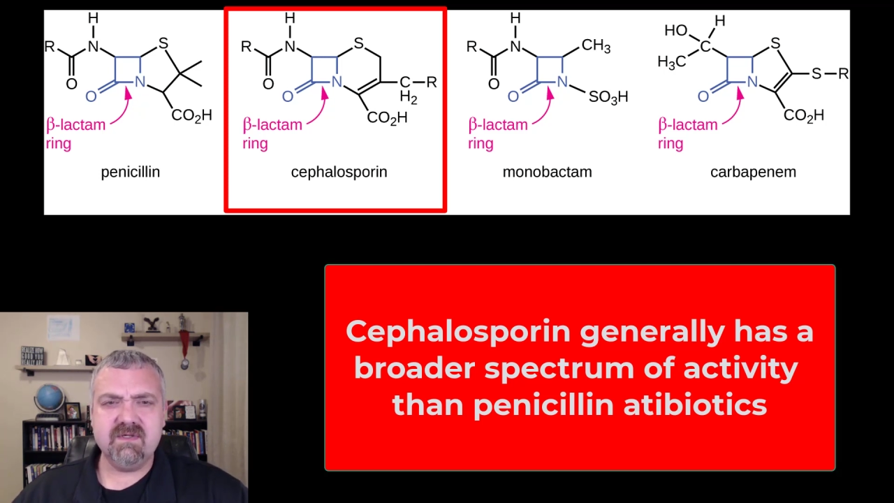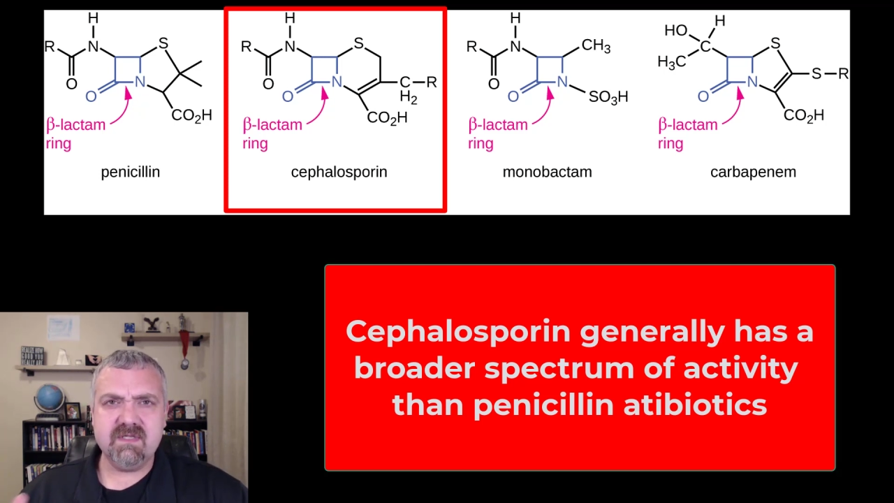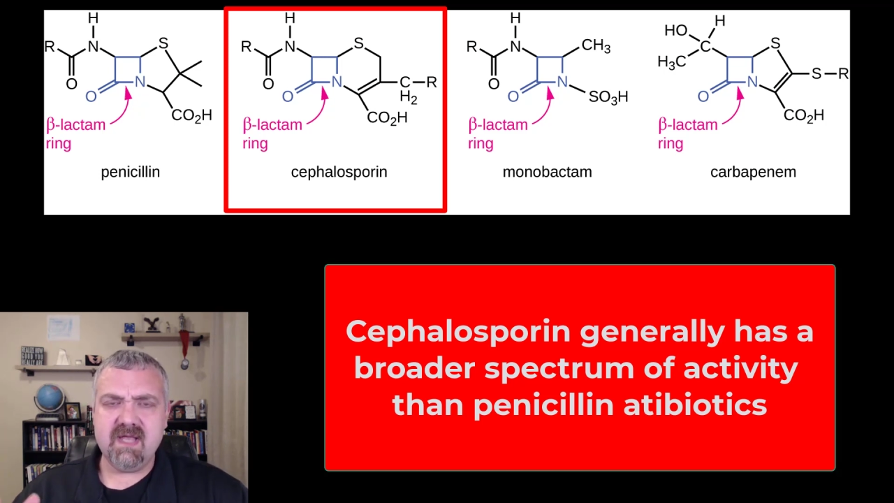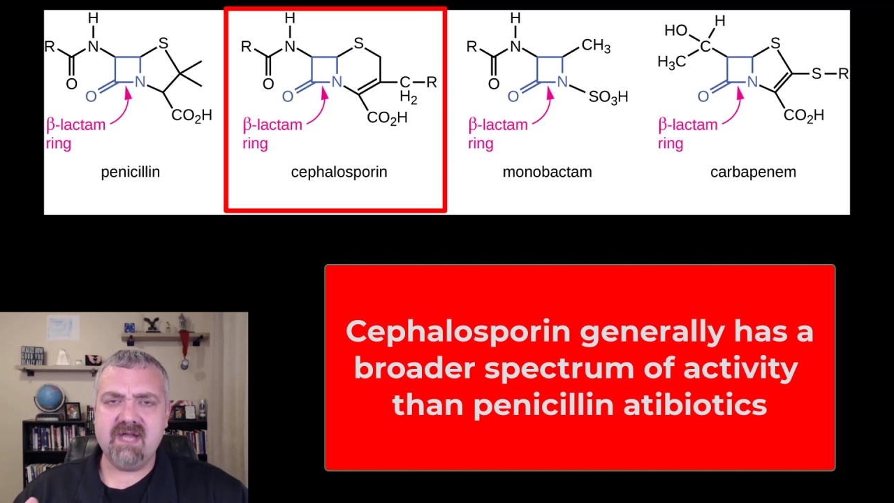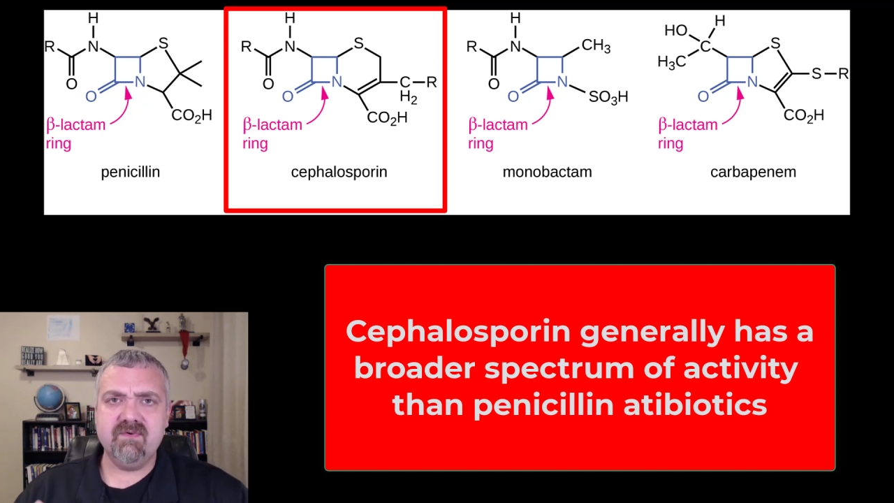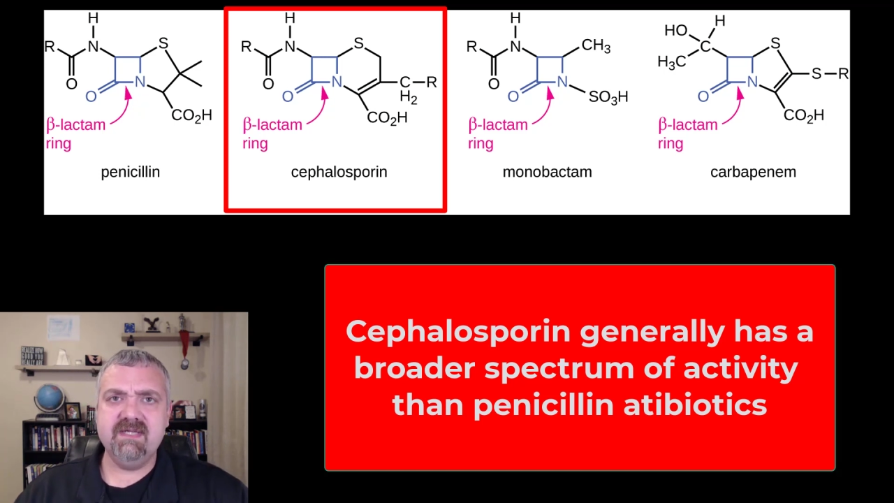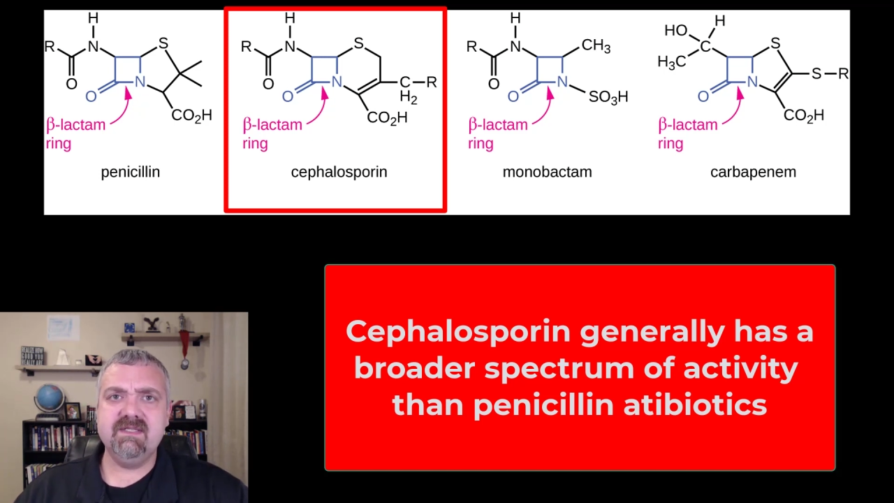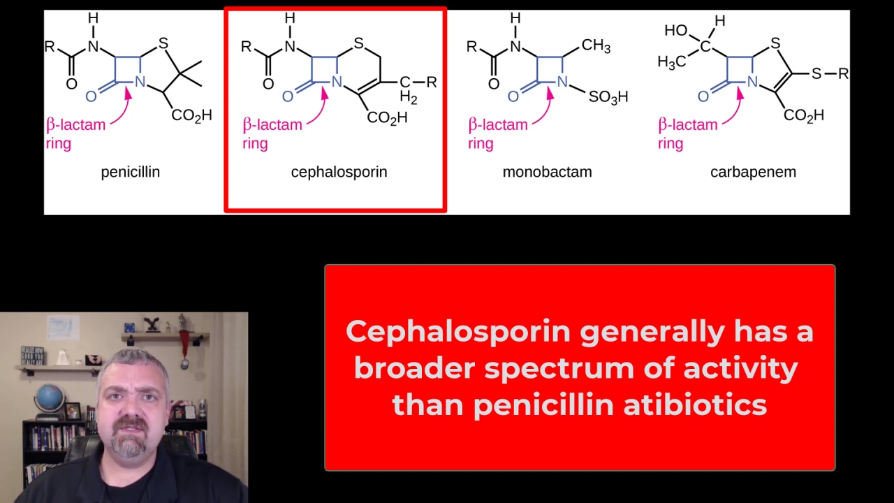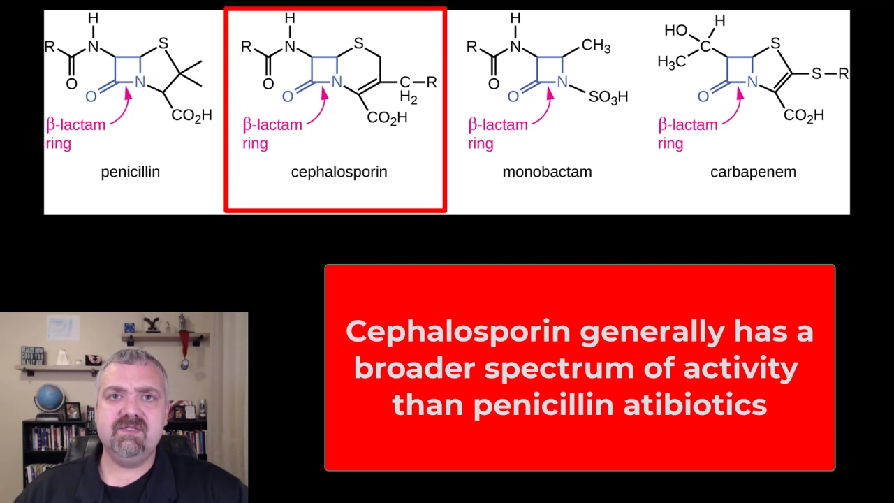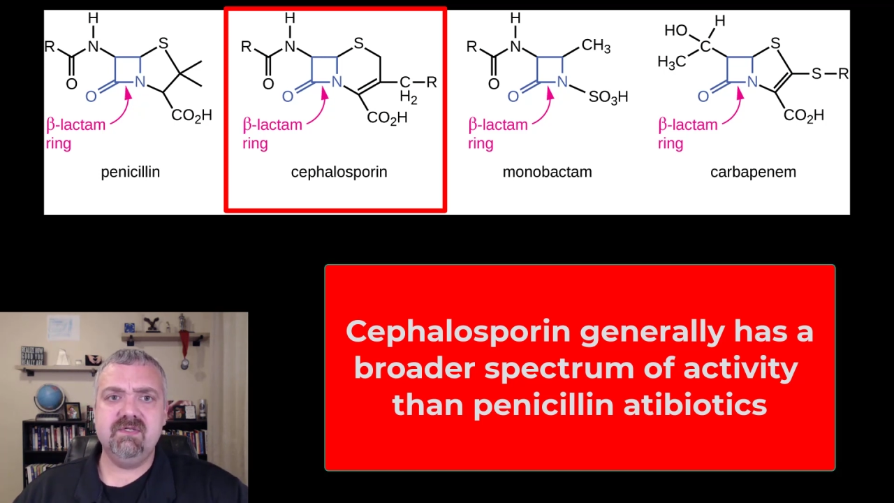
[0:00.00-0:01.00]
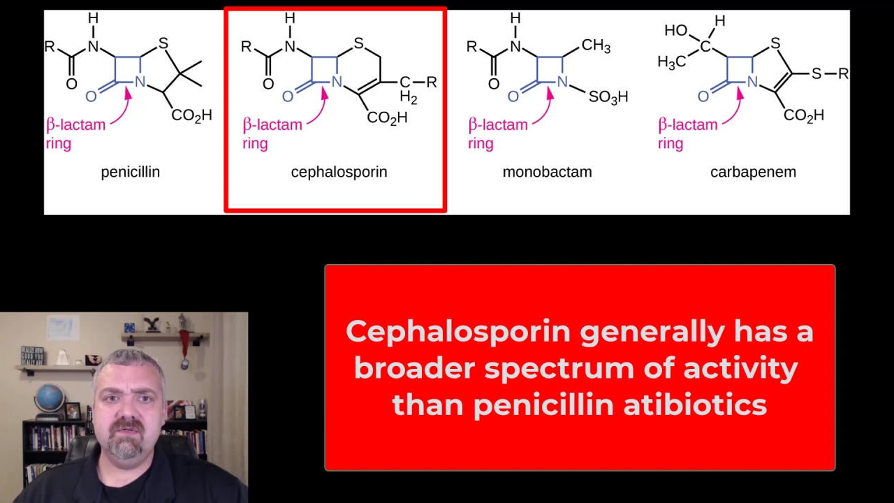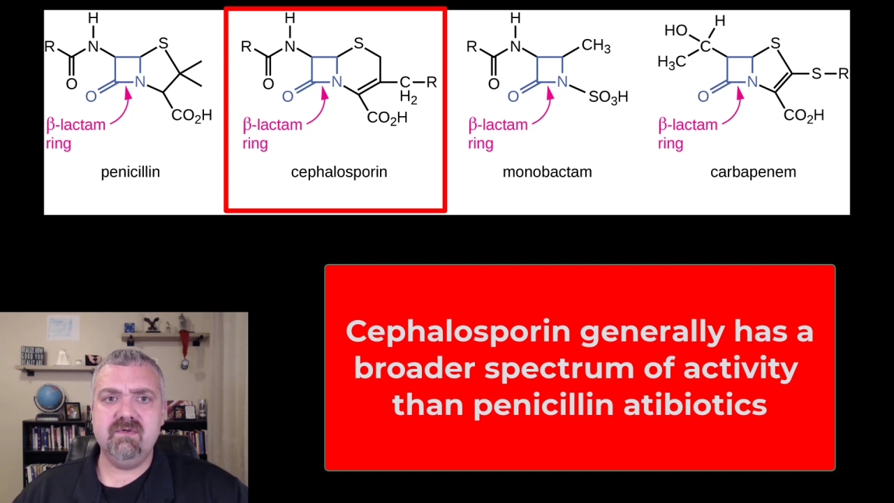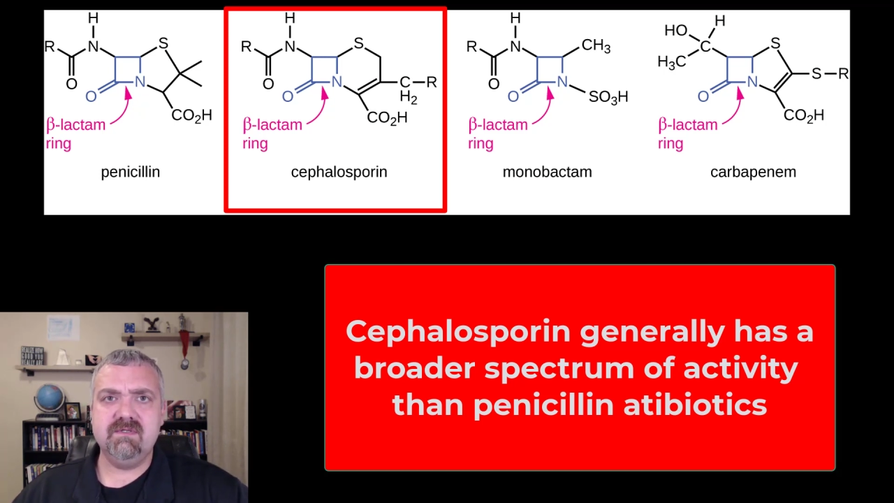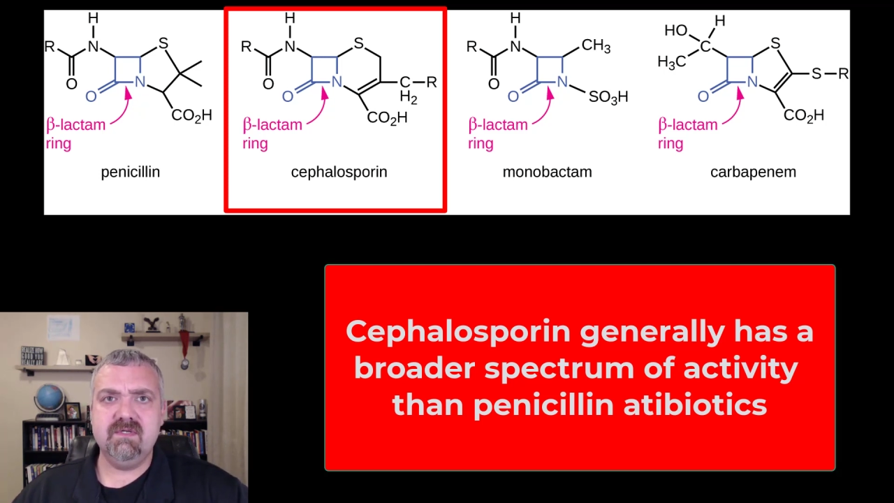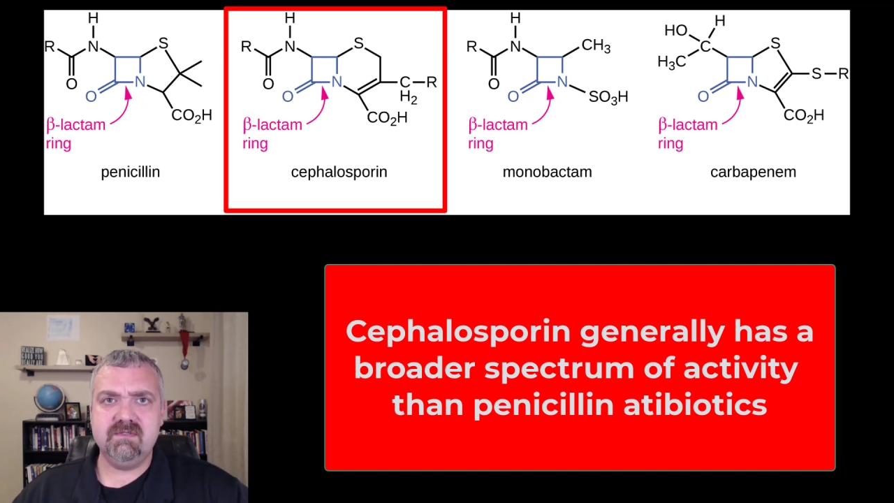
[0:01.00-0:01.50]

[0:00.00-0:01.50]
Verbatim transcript: So there's a lot of reasons to,